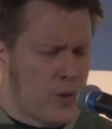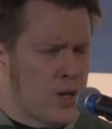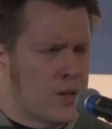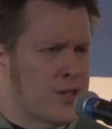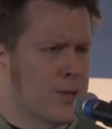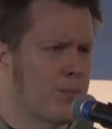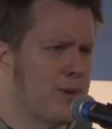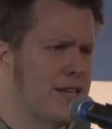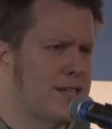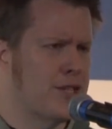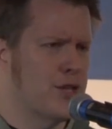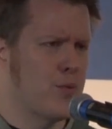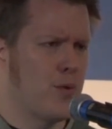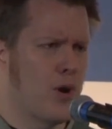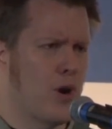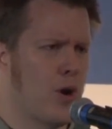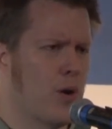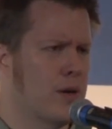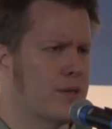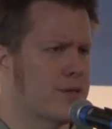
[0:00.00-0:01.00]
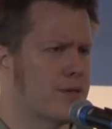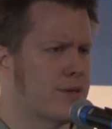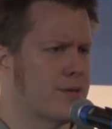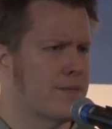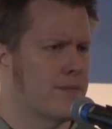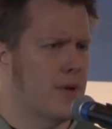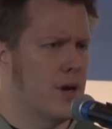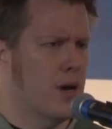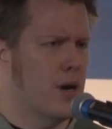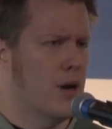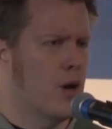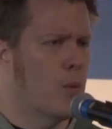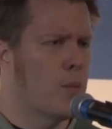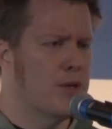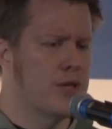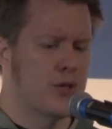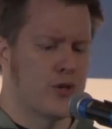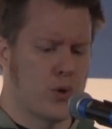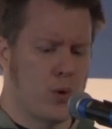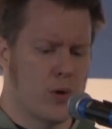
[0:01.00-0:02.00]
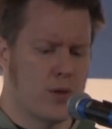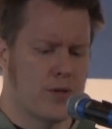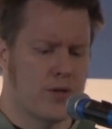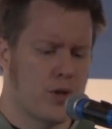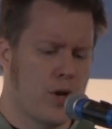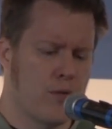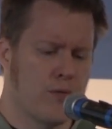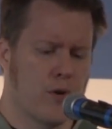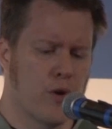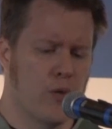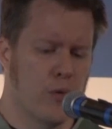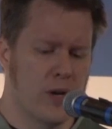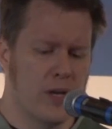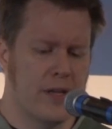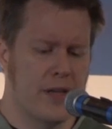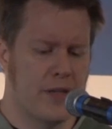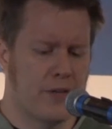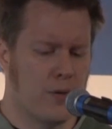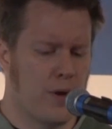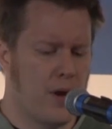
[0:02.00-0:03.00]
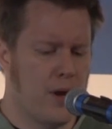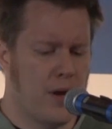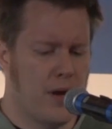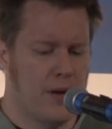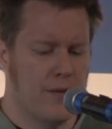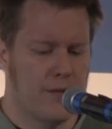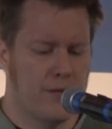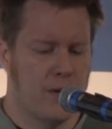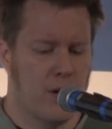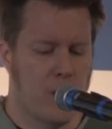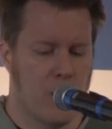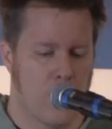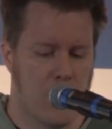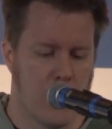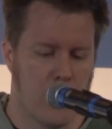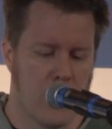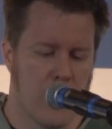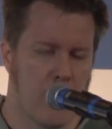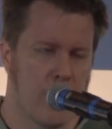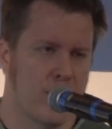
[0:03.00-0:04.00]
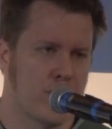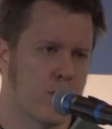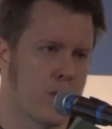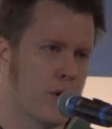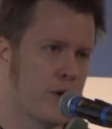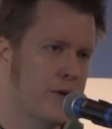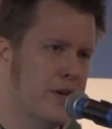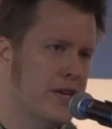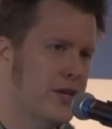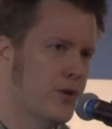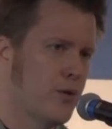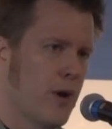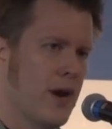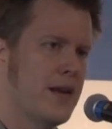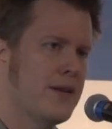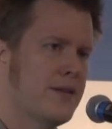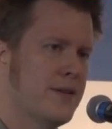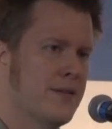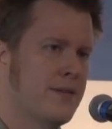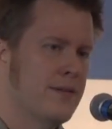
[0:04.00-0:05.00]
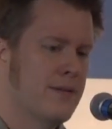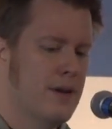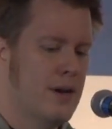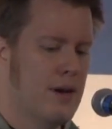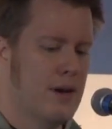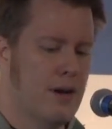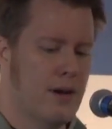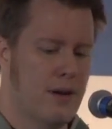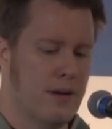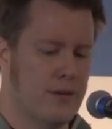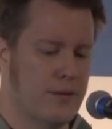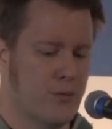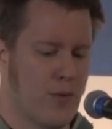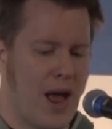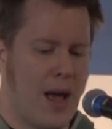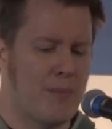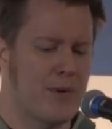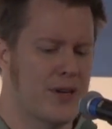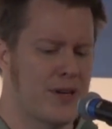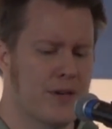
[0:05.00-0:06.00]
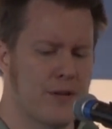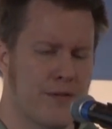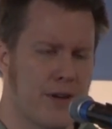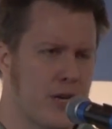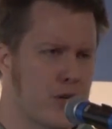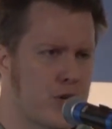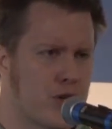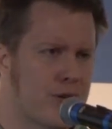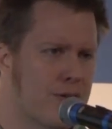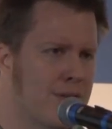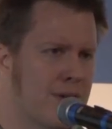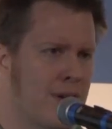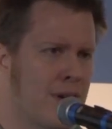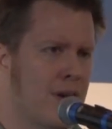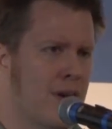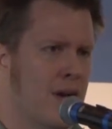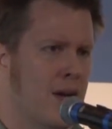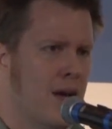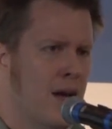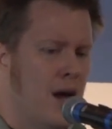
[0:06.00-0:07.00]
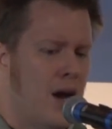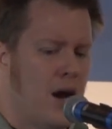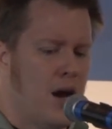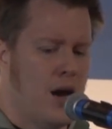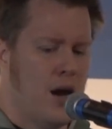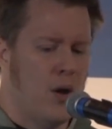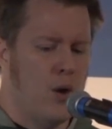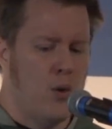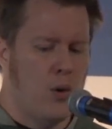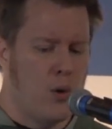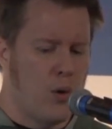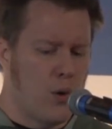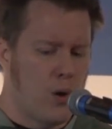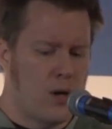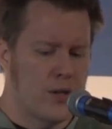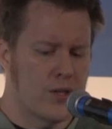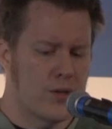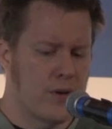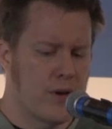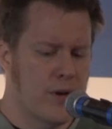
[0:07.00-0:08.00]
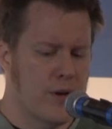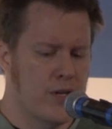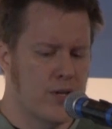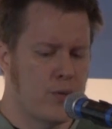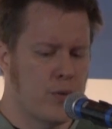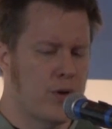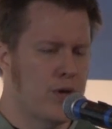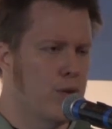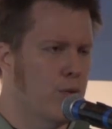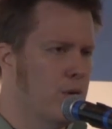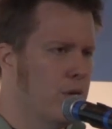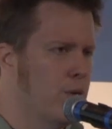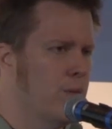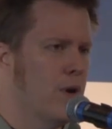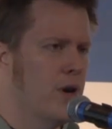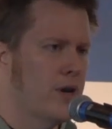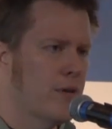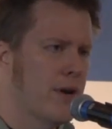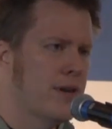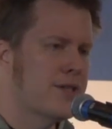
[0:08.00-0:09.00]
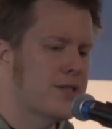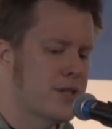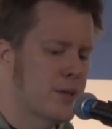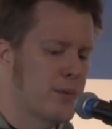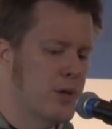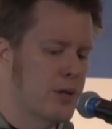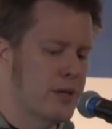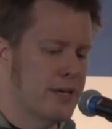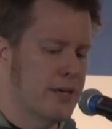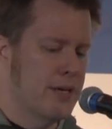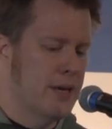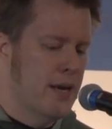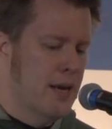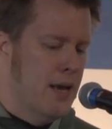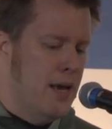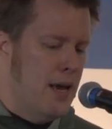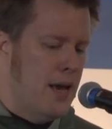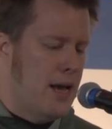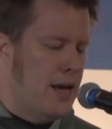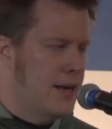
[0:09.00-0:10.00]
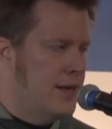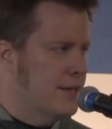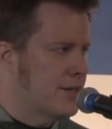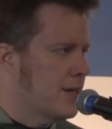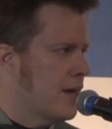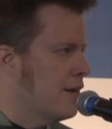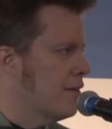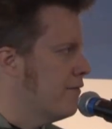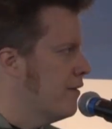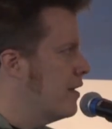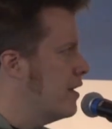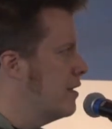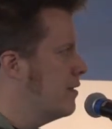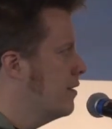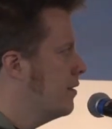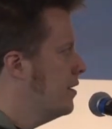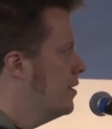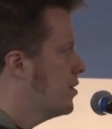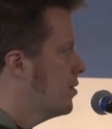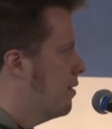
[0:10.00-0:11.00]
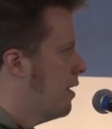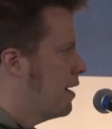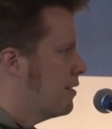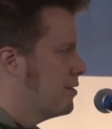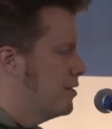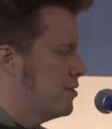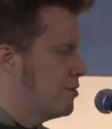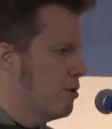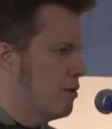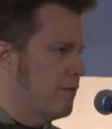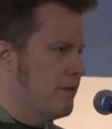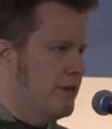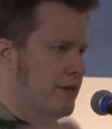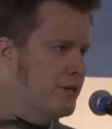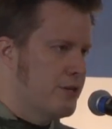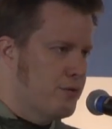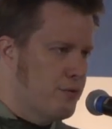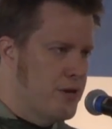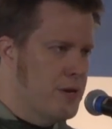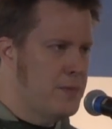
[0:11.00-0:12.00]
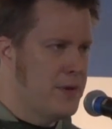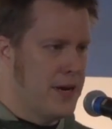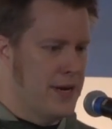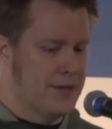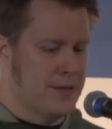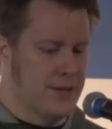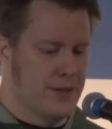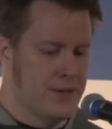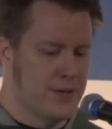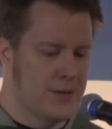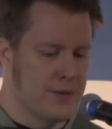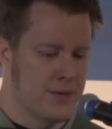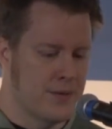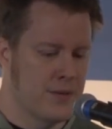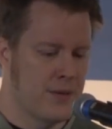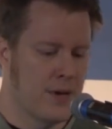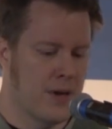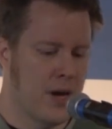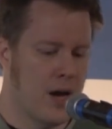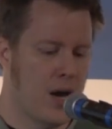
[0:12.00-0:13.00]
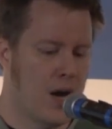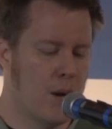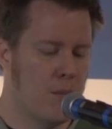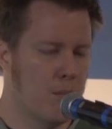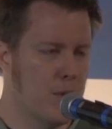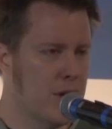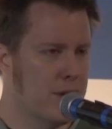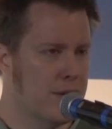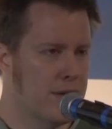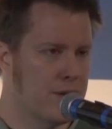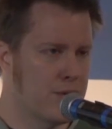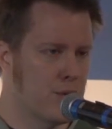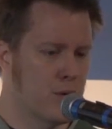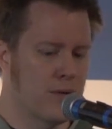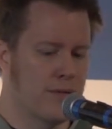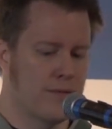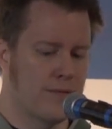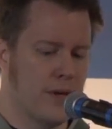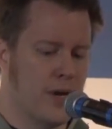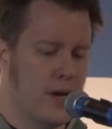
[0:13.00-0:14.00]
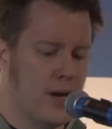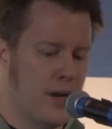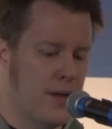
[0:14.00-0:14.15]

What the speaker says: some places where open source software really thrive are areas where you need great and rapid innovation, or also areas where you really want great stability. And it's kind of funny that these are actually sort of the extreme cases, but they sort of